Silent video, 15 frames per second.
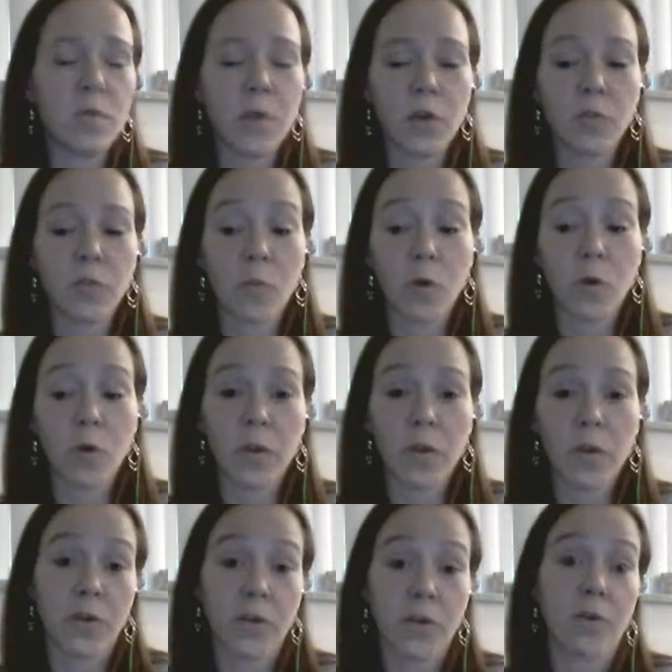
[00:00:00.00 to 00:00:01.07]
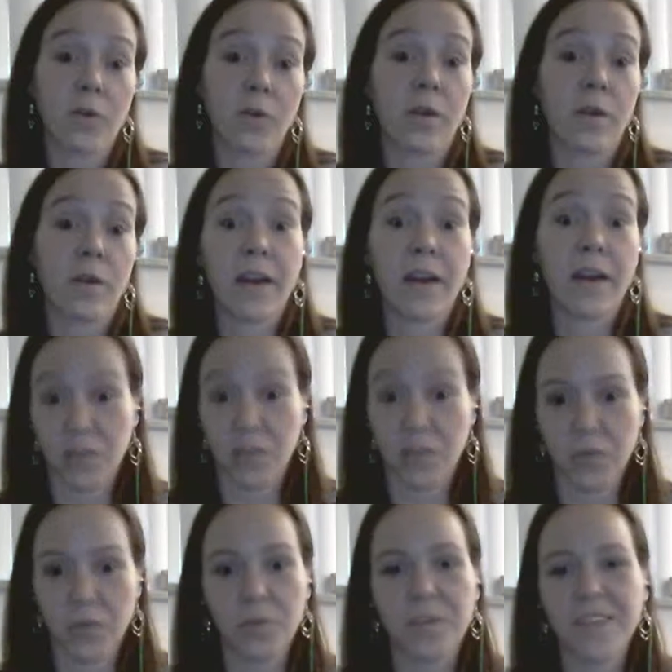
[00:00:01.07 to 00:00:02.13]
more with her
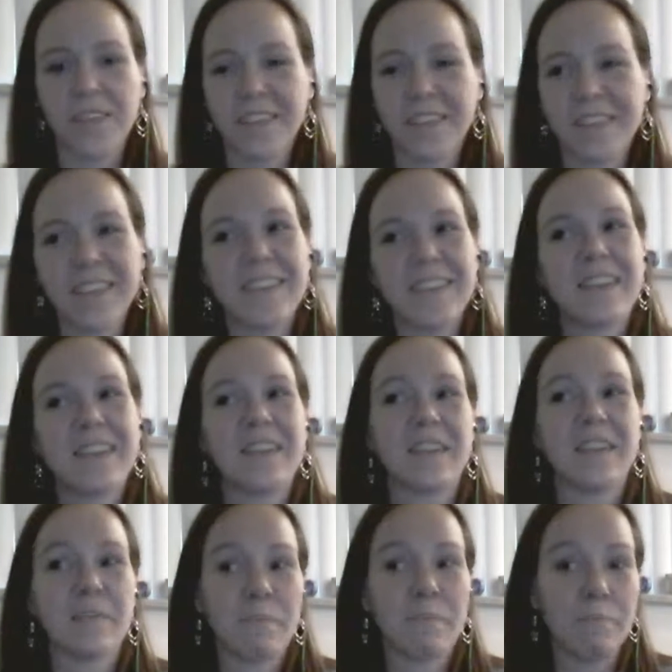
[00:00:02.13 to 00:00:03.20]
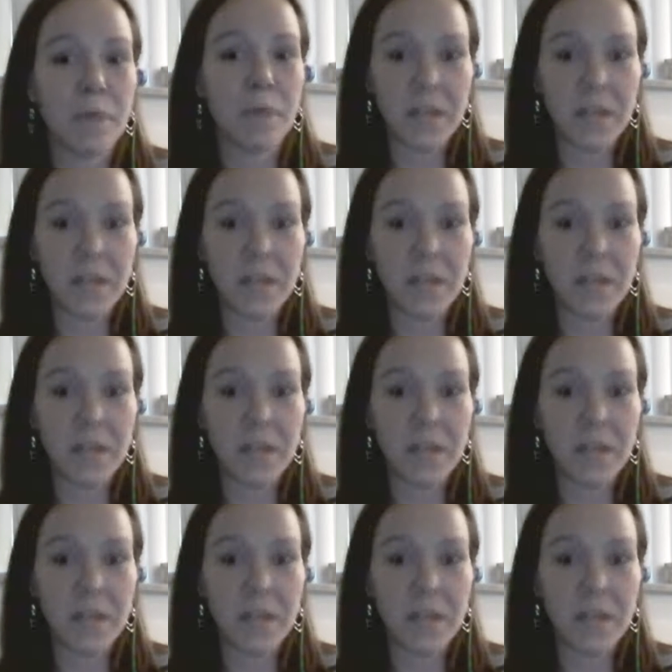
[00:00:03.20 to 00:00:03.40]
attitude. Big time.